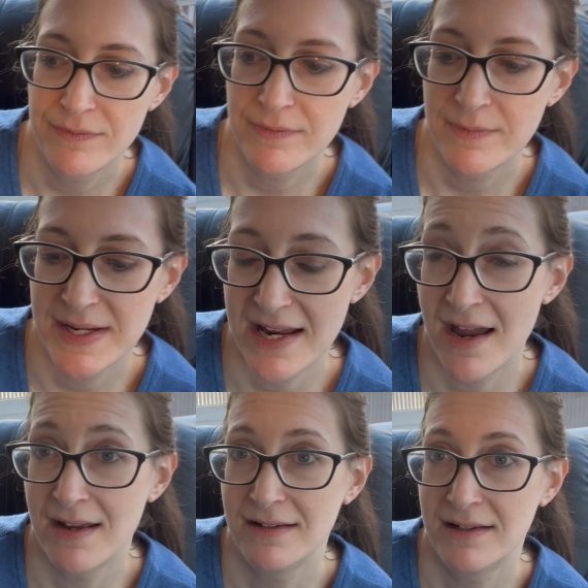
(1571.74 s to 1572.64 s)
But
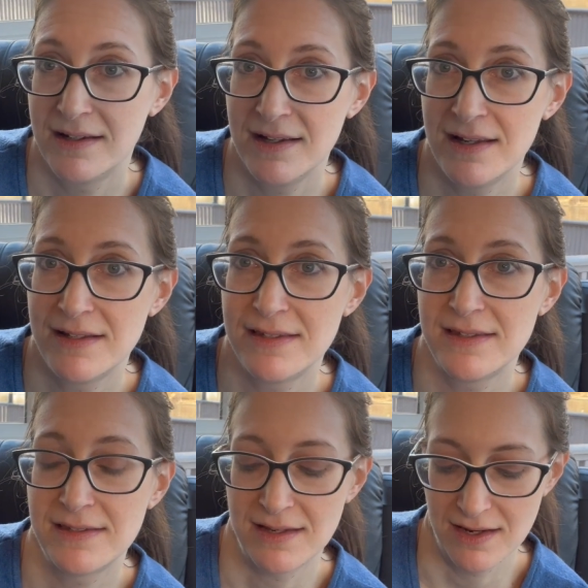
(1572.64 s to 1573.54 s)
yeah,
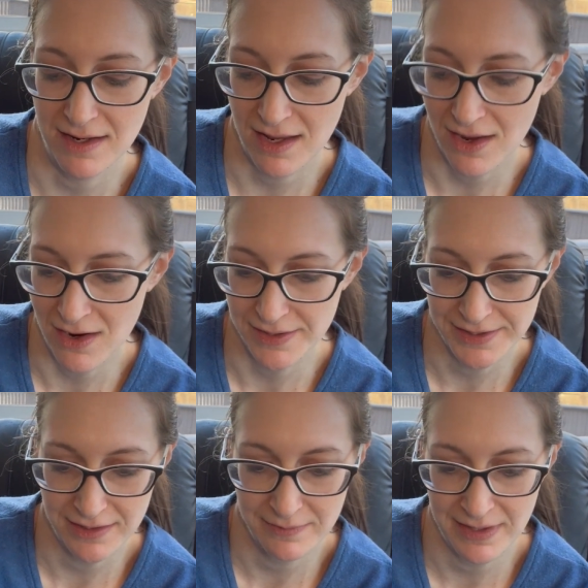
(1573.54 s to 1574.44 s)
it's
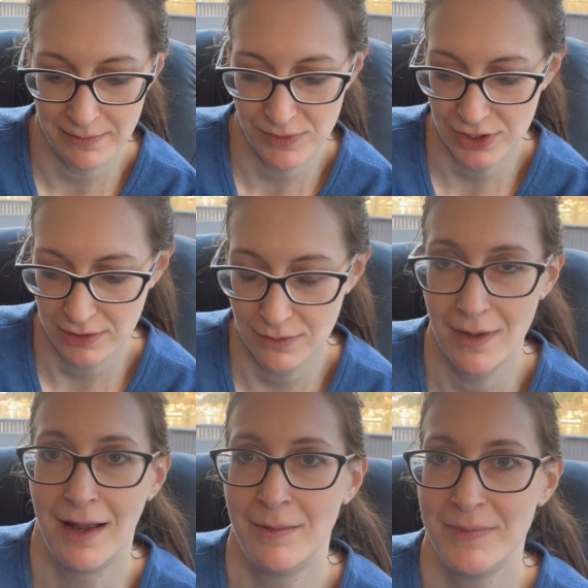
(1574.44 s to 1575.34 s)
awesome. I'm so
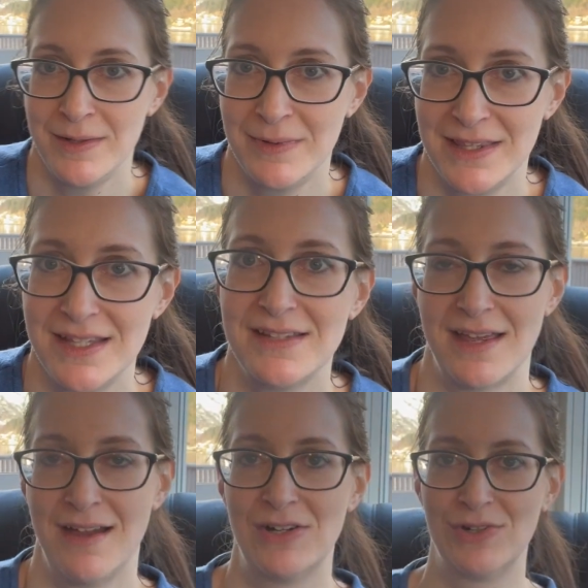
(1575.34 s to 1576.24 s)
happy with this
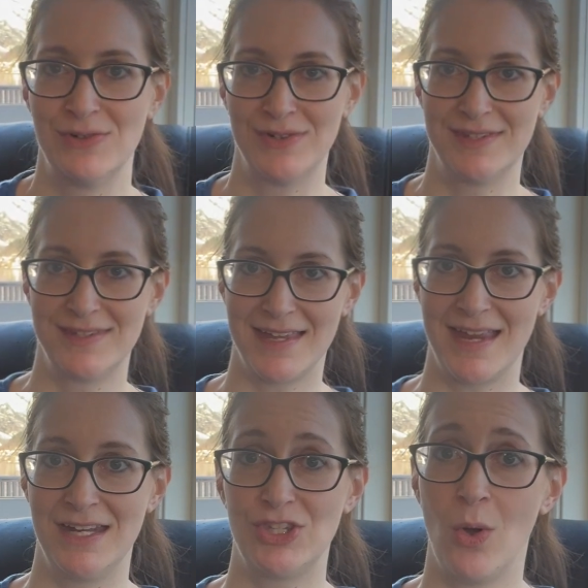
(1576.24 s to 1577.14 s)
house.
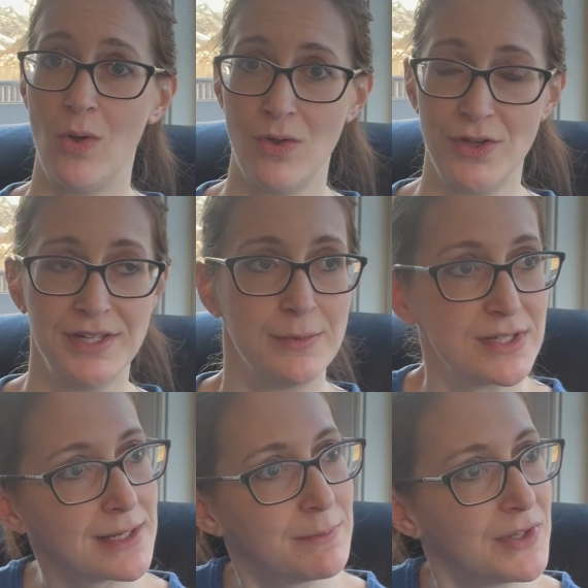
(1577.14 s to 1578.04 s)
And it's old. It was
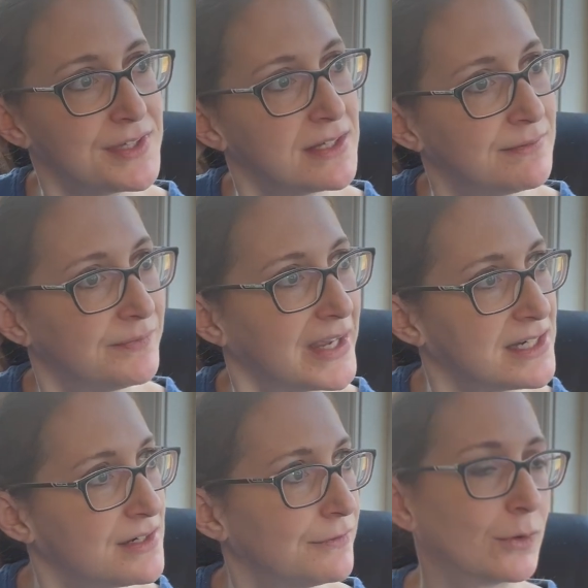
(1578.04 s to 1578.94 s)
like built in
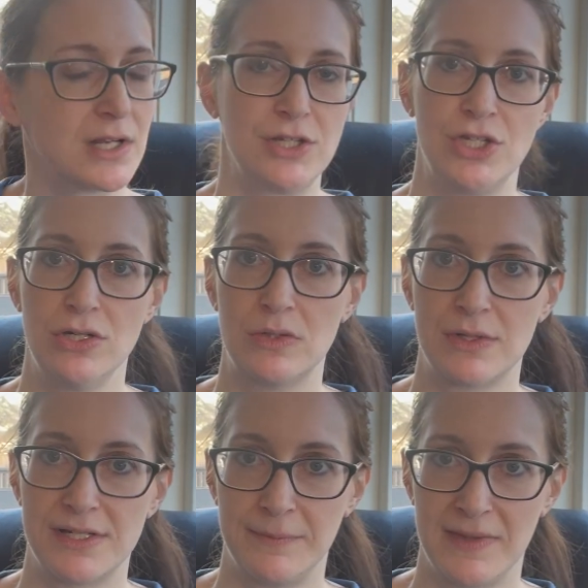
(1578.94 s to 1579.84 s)
1942 or
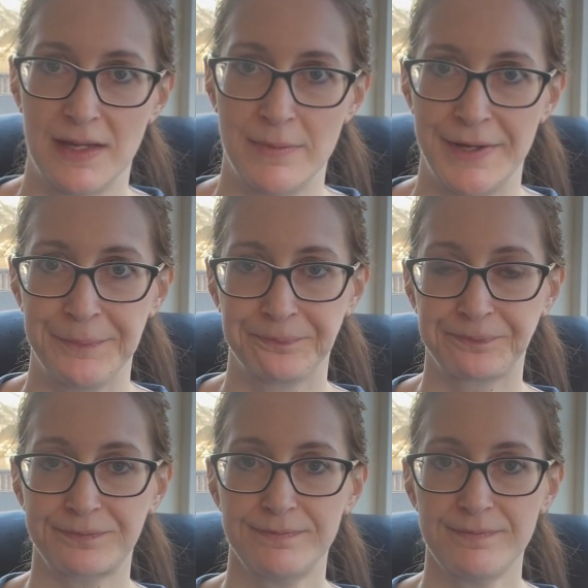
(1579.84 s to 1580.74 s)
something, but
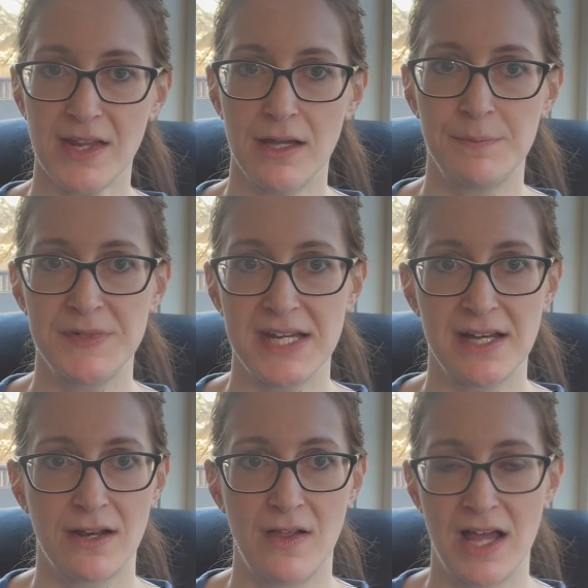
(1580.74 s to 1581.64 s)
updated
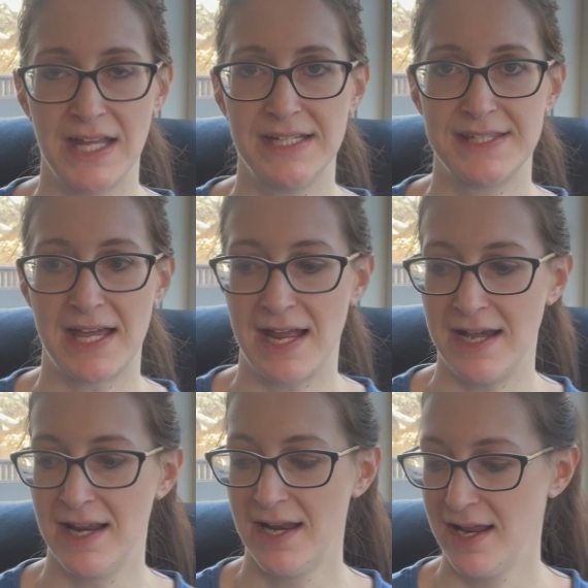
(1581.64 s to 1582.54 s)
a lot
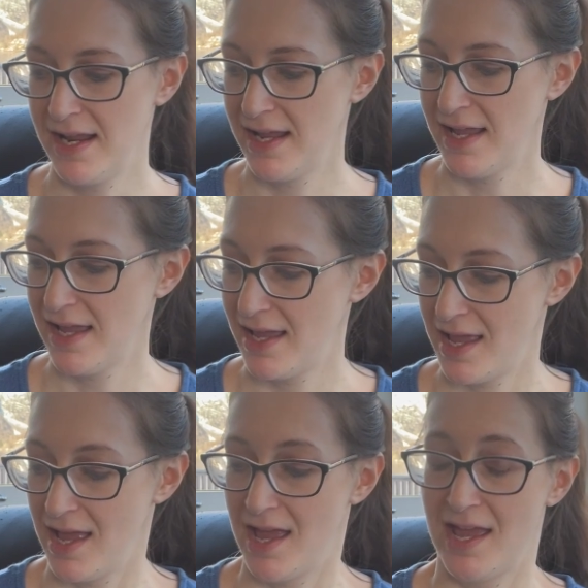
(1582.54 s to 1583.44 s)
inside.
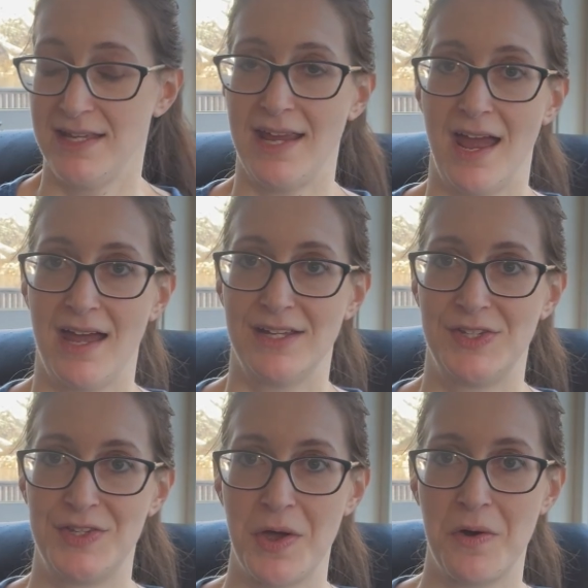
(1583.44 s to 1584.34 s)
Yeah,
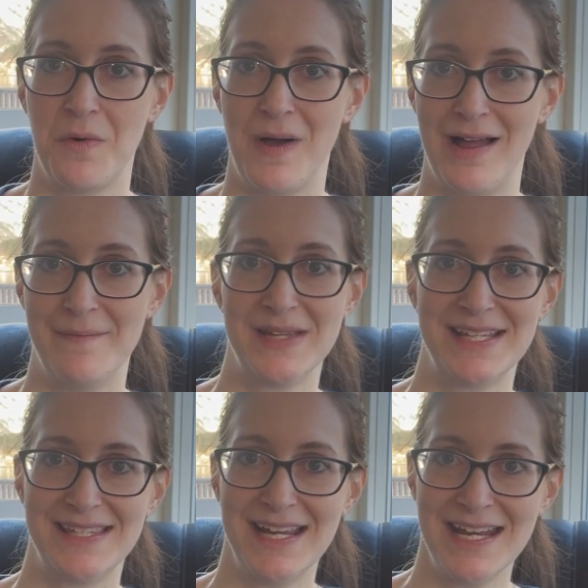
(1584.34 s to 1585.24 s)
so I'm
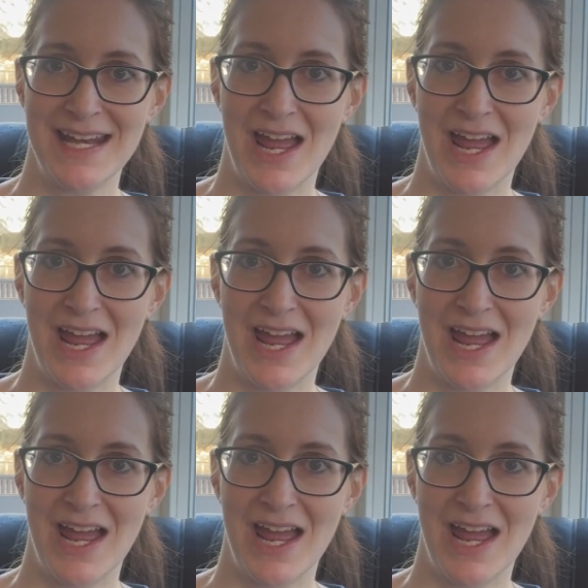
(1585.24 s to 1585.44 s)
excited.